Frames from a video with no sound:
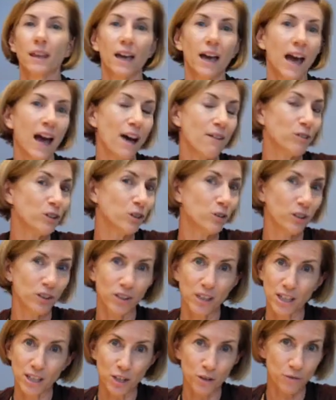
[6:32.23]
Have a look at
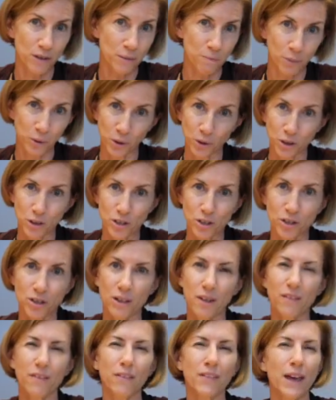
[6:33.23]
these 3 books.
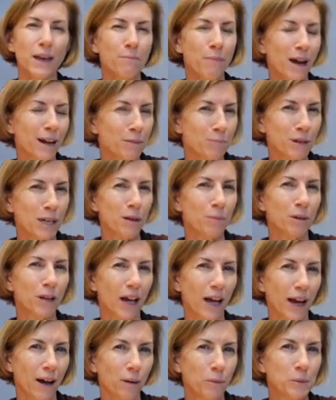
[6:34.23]
They might be able to
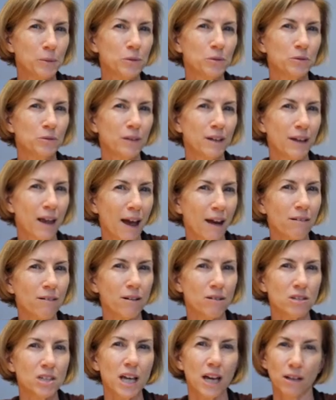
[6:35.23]
help you
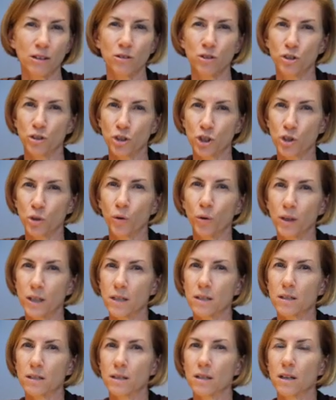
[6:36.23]
narrow down your
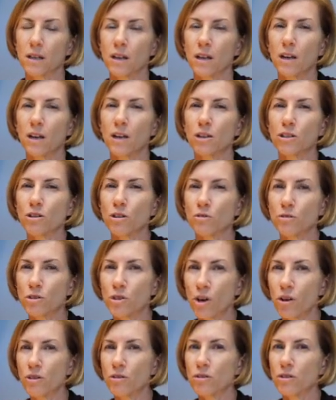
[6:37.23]
choice. So
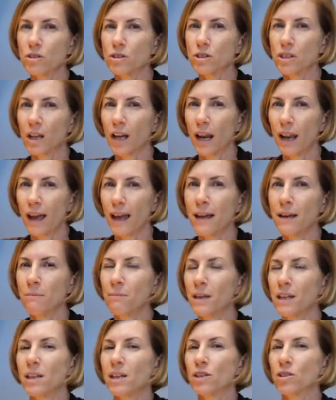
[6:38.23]
don't delay
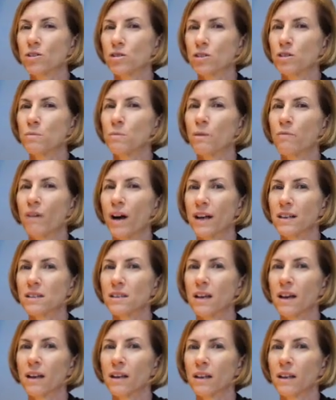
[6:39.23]
meeting your
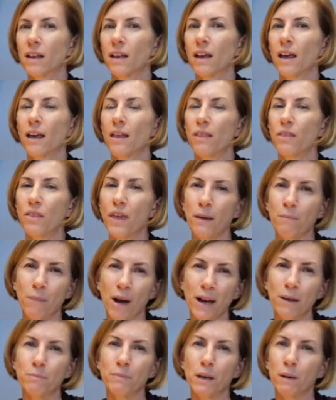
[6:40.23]
supervisor. They
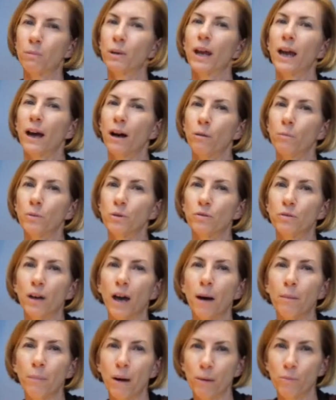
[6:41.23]
might be able to help you
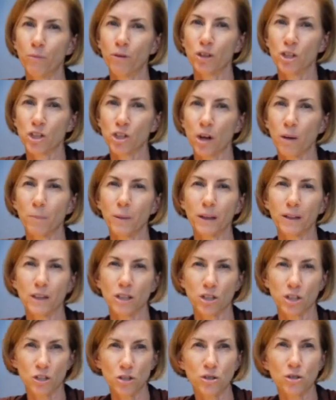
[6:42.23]
come up with a topic
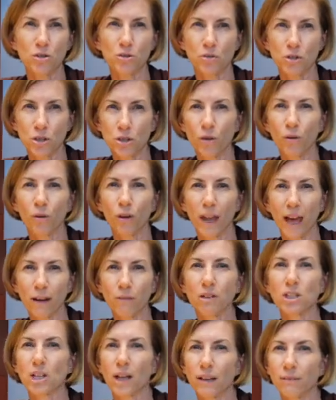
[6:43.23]
that suits your
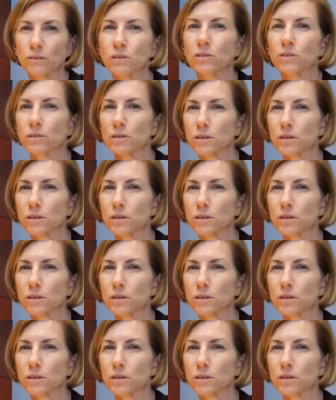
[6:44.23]
language level.